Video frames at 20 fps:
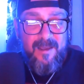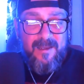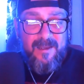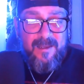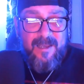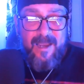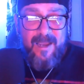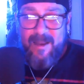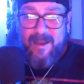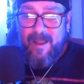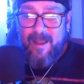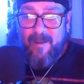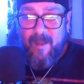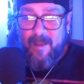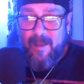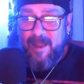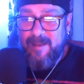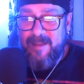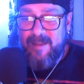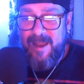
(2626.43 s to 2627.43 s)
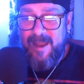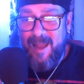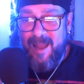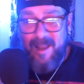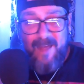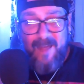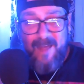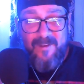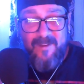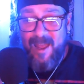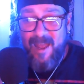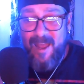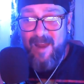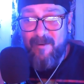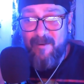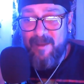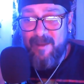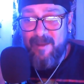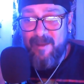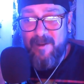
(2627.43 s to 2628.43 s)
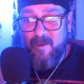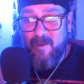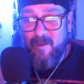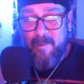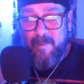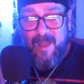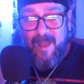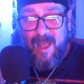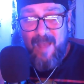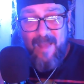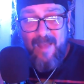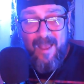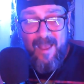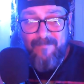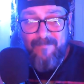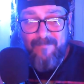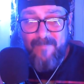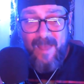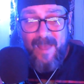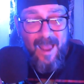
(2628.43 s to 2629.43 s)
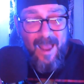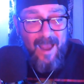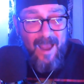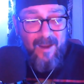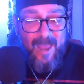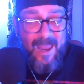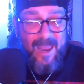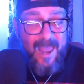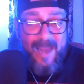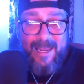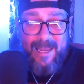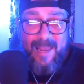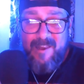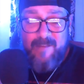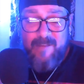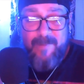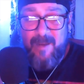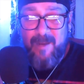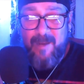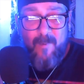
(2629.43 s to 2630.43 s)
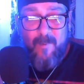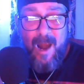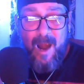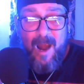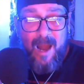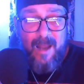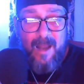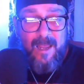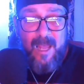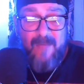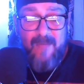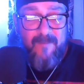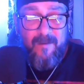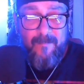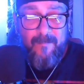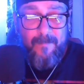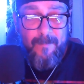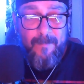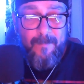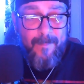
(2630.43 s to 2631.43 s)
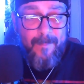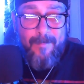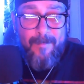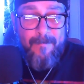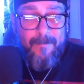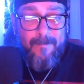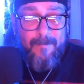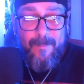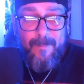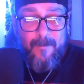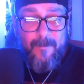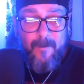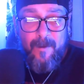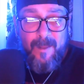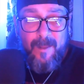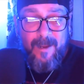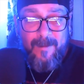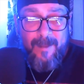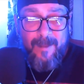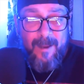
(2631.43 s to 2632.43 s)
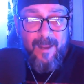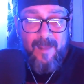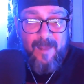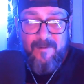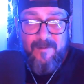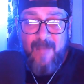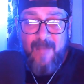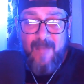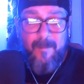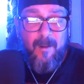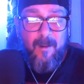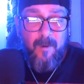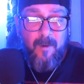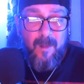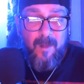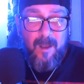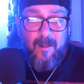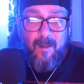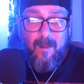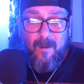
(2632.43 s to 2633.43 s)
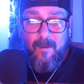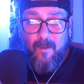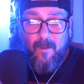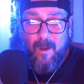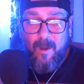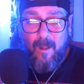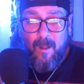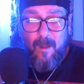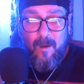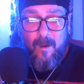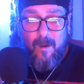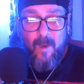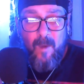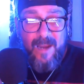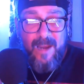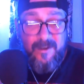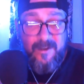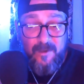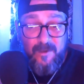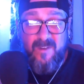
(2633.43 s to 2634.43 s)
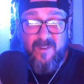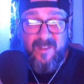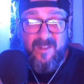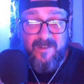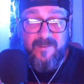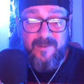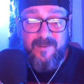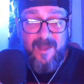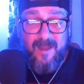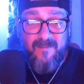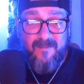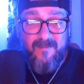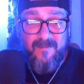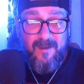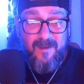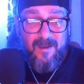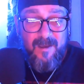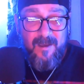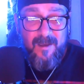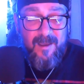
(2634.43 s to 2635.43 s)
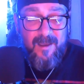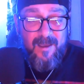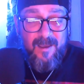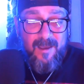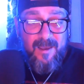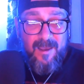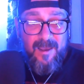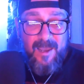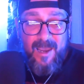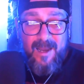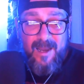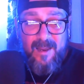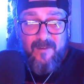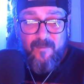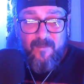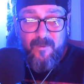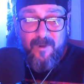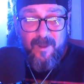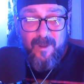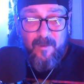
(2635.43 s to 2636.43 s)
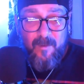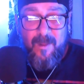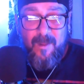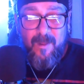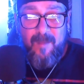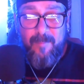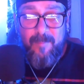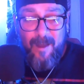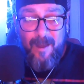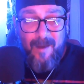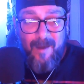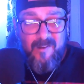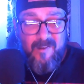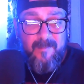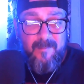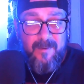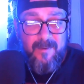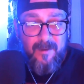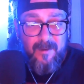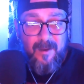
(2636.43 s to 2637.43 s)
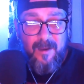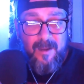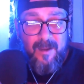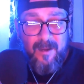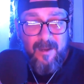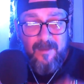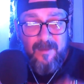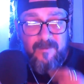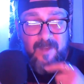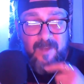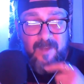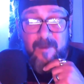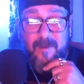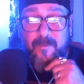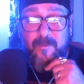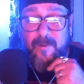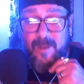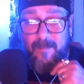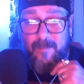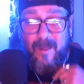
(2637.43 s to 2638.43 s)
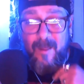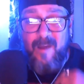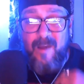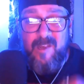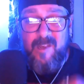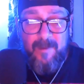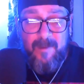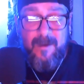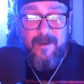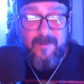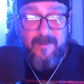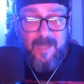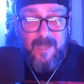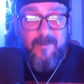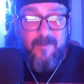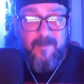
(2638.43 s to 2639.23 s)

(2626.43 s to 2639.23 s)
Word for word: and I, I tell you, I love the guy, I really do. We I I I can't I can't speak more highly of him, really, and he's come a really long a long way doing this stuff, and yep. he's really really blossomed into something. He's really blossomed into something